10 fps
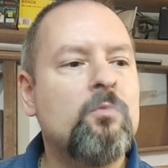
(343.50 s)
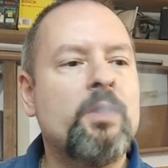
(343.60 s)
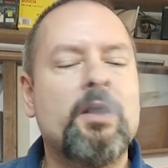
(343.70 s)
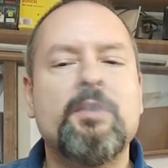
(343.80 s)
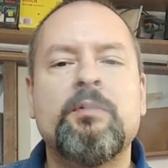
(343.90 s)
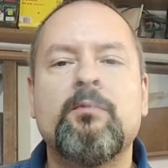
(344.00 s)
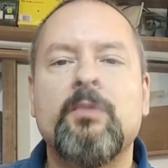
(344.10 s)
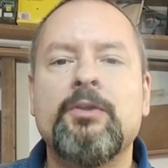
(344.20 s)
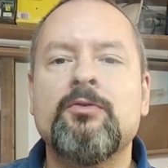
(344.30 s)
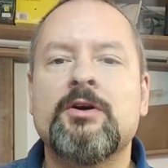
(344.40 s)

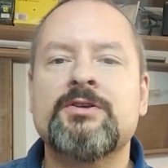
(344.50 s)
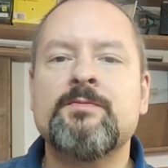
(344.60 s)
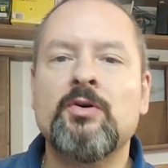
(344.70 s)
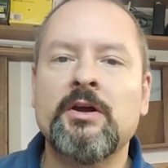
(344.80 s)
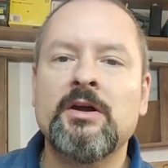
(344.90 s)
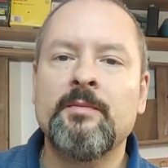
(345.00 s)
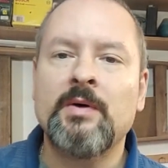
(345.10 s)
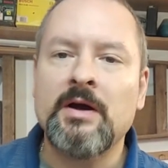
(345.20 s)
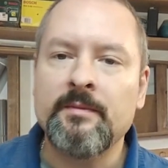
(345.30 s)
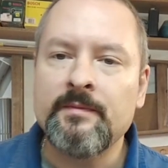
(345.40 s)
when you are smoking a
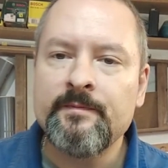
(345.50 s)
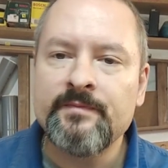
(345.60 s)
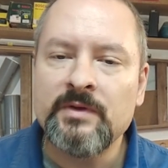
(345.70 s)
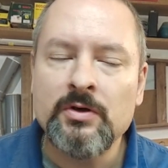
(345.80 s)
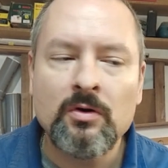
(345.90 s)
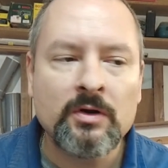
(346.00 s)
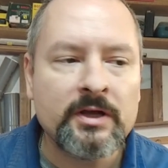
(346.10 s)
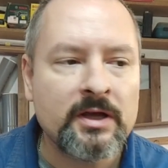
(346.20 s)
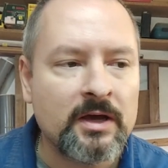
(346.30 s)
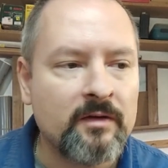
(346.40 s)
pipe, you
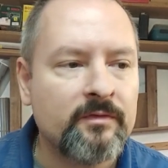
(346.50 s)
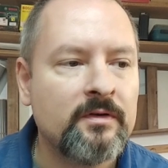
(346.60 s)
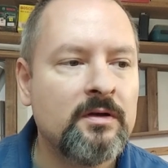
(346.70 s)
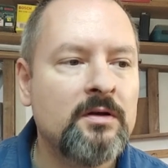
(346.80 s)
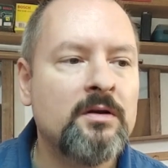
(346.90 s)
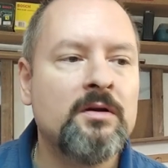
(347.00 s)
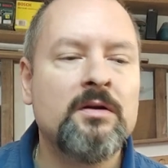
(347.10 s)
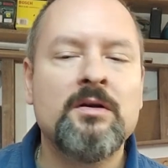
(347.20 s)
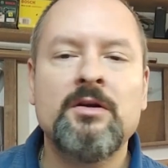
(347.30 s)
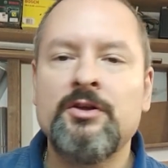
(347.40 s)
only have
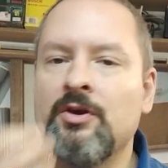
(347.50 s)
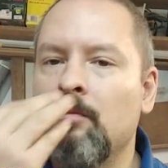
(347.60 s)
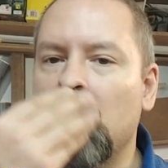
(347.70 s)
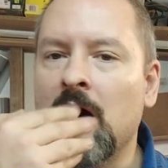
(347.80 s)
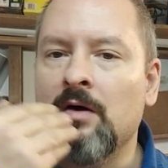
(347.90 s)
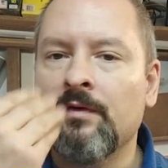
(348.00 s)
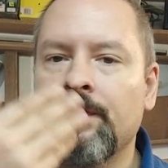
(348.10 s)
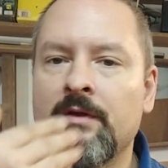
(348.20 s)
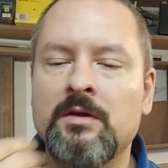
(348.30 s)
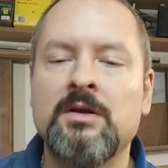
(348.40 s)
your mouth
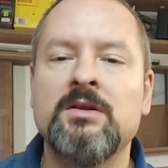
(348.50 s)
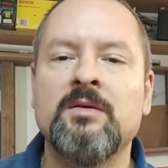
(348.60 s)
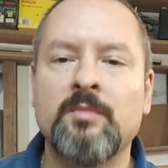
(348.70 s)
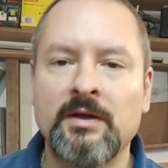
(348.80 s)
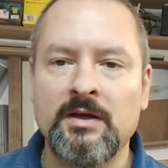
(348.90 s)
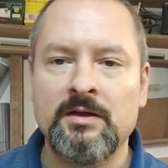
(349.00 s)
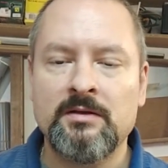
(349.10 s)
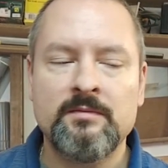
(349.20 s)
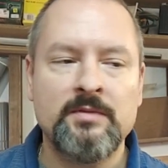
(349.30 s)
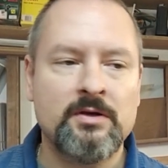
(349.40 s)
in the play,
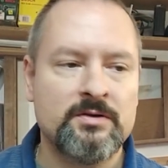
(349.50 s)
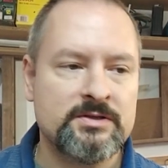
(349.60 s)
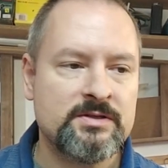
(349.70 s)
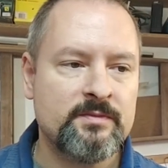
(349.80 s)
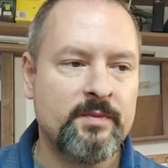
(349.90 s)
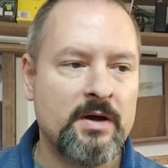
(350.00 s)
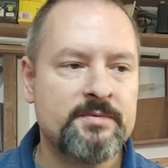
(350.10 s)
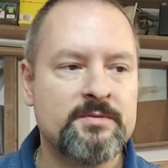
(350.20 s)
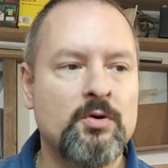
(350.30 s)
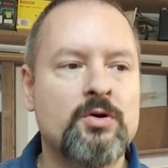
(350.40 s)
because
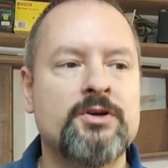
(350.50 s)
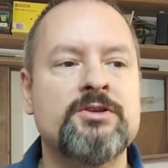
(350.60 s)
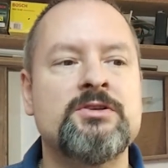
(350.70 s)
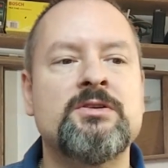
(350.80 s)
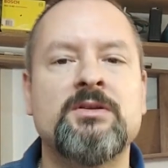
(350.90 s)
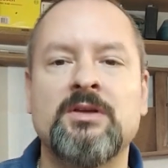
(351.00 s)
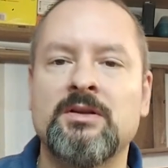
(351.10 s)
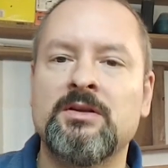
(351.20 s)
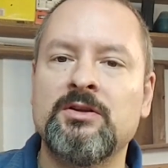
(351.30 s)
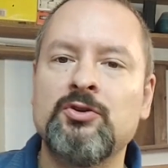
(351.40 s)
pipe smokers
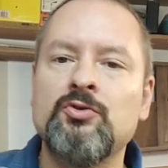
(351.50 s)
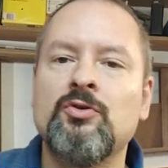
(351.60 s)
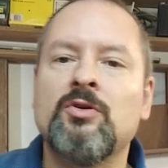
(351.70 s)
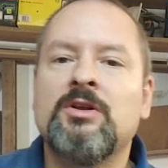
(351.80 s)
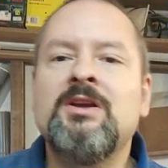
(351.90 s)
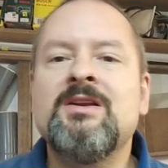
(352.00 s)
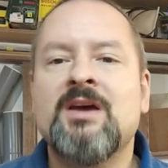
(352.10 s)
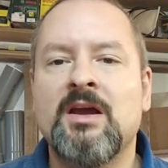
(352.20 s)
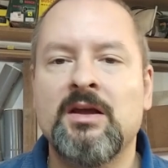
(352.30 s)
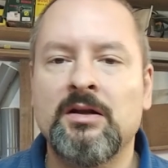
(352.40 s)
that do not
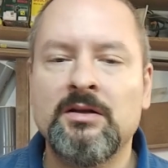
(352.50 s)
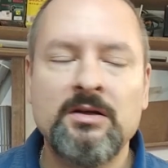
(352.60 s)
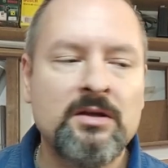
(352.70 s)
inhale,